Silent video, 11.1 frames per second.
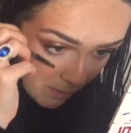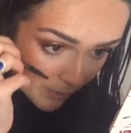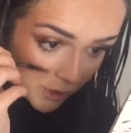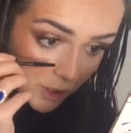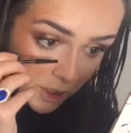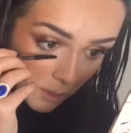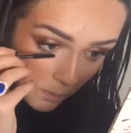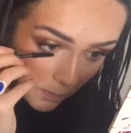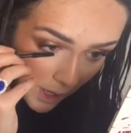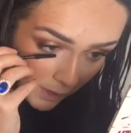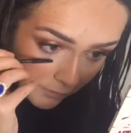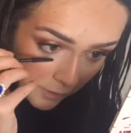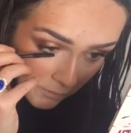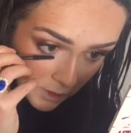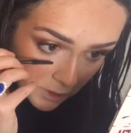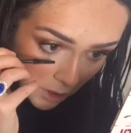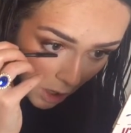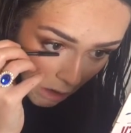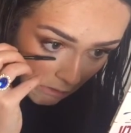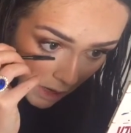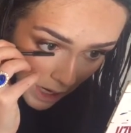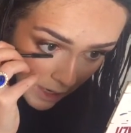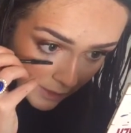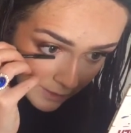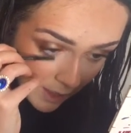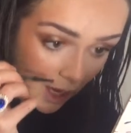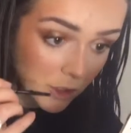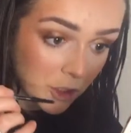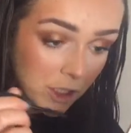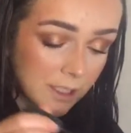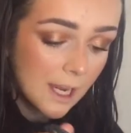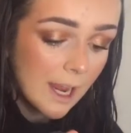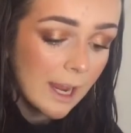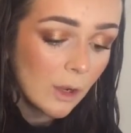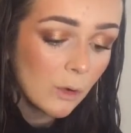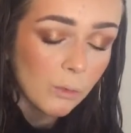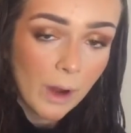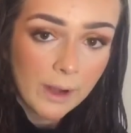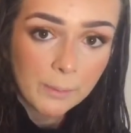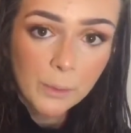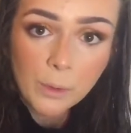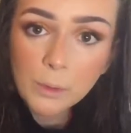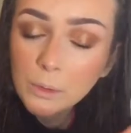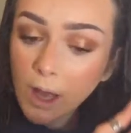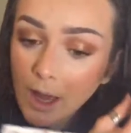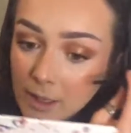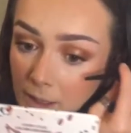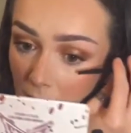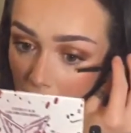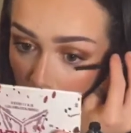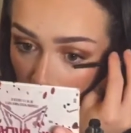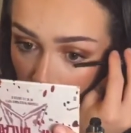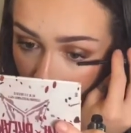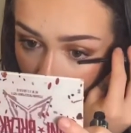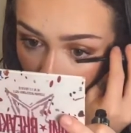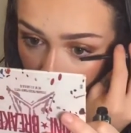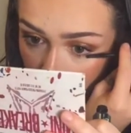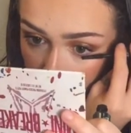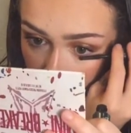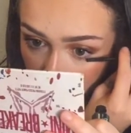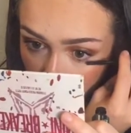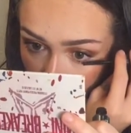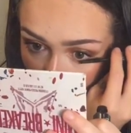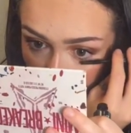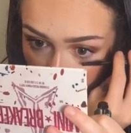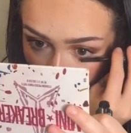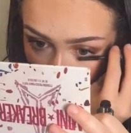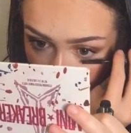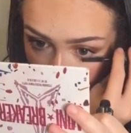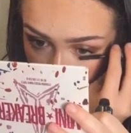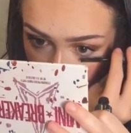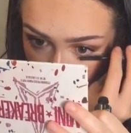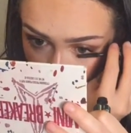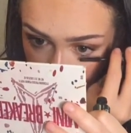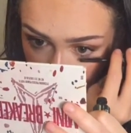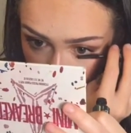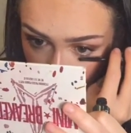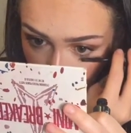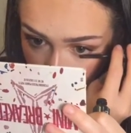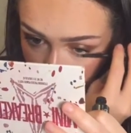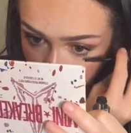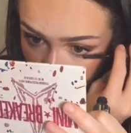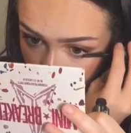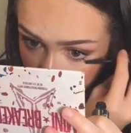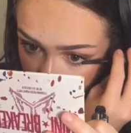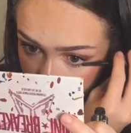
But just the Benefit mascara is just incredible. Like, oh my God, it literally makes your lashes look